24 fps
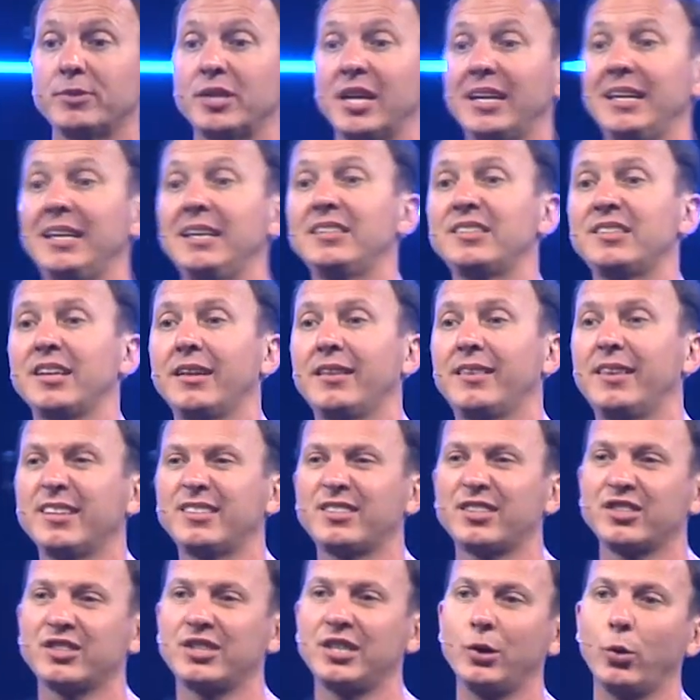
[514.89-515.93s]
and he said
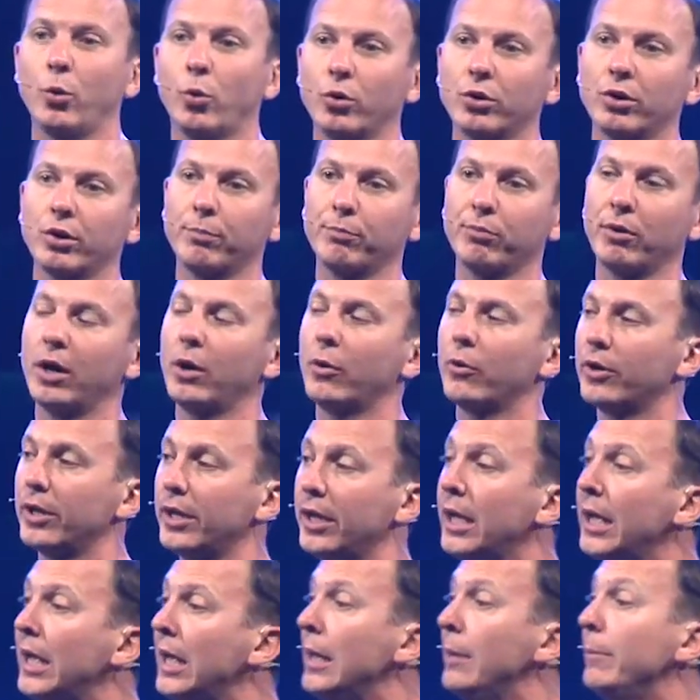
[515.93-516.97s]
this is the order of priority.
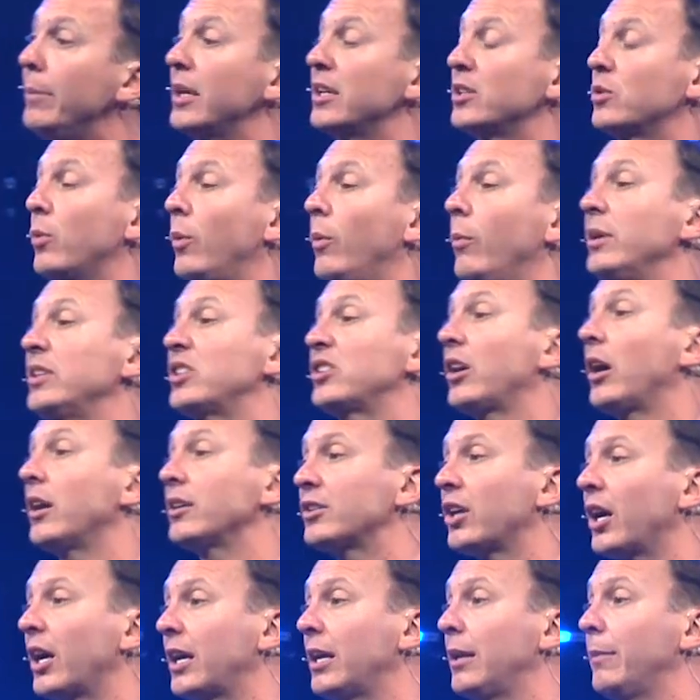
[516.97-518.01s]
Because when we start
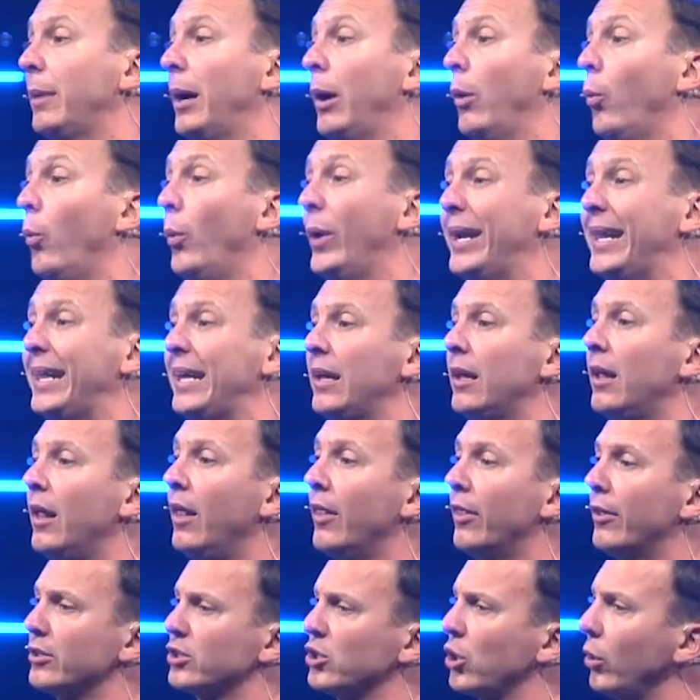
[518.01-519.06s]
talking about winning,
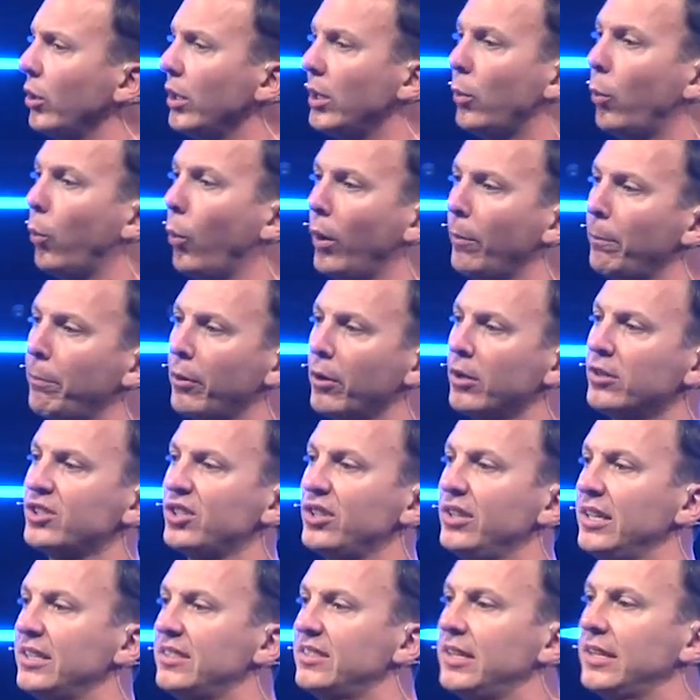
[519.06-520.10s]
there's only one person
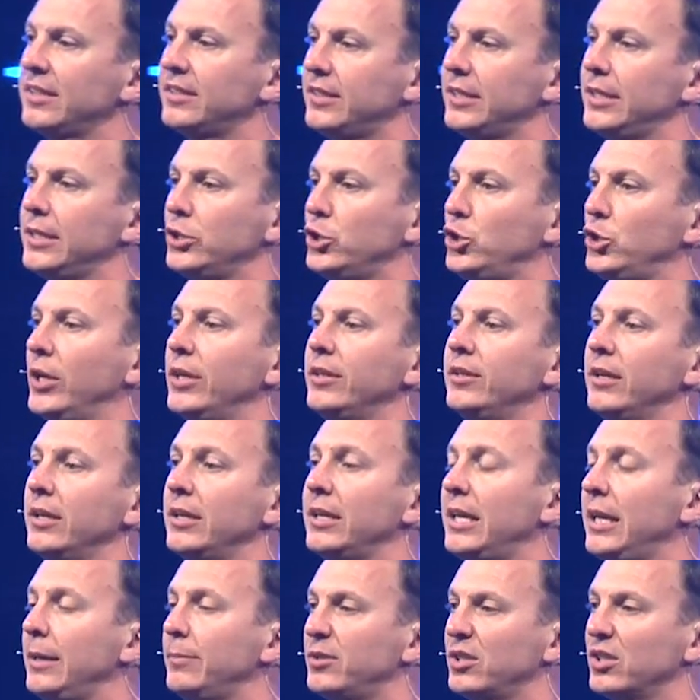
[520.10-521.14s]
that sets the agenda and
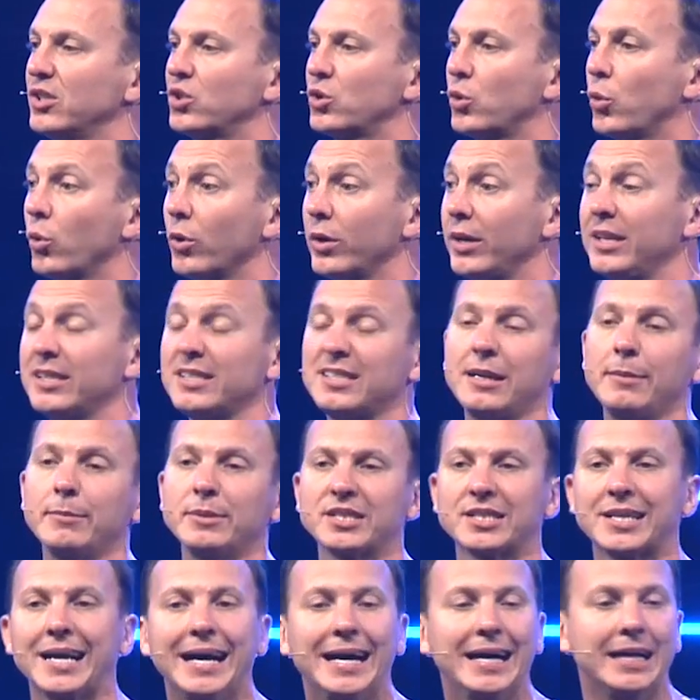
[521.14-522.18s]
keeps the score, and his name
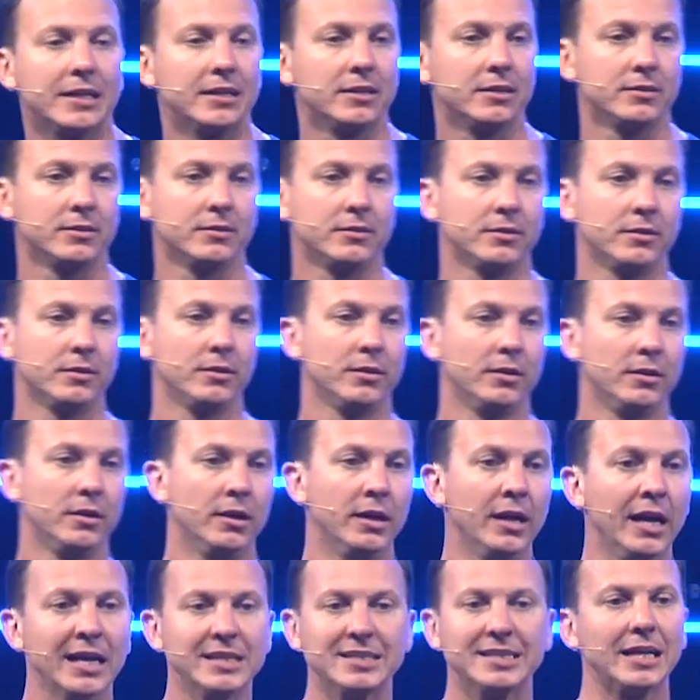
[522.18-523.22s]
is God.
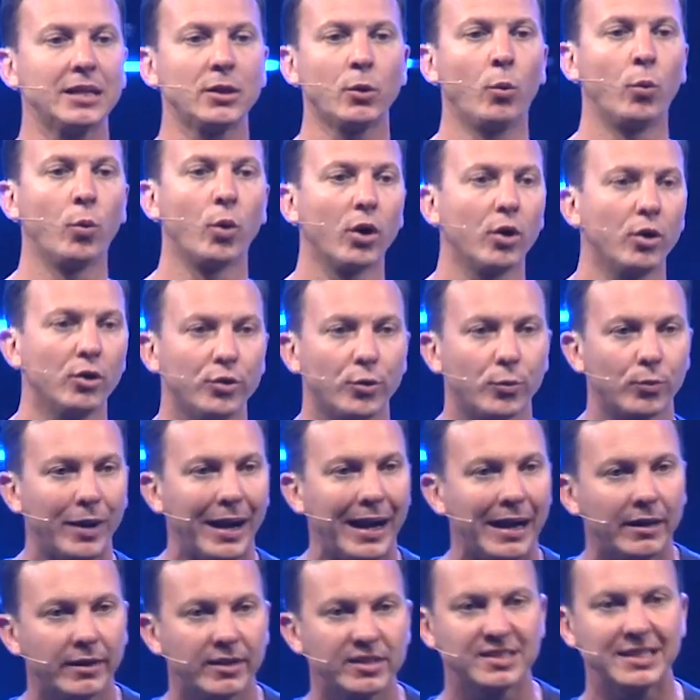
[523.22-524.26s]
It's not the world
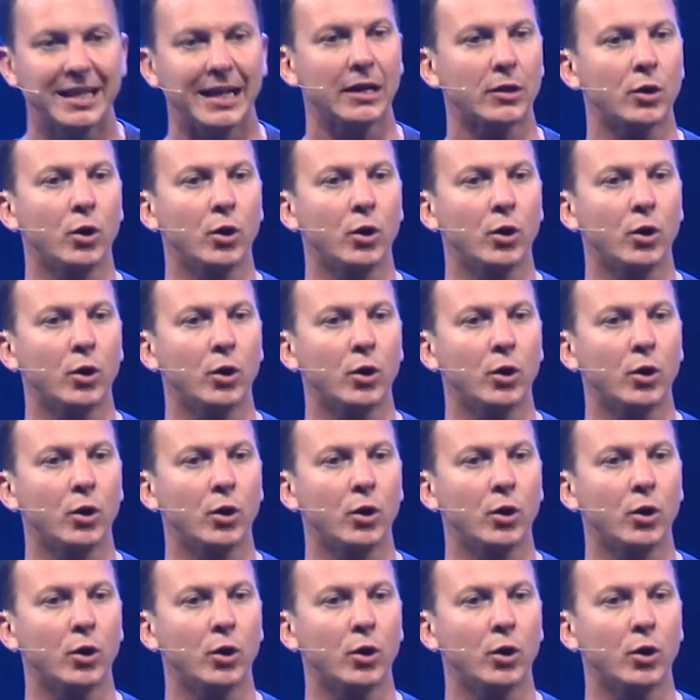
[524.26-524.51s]
around us, not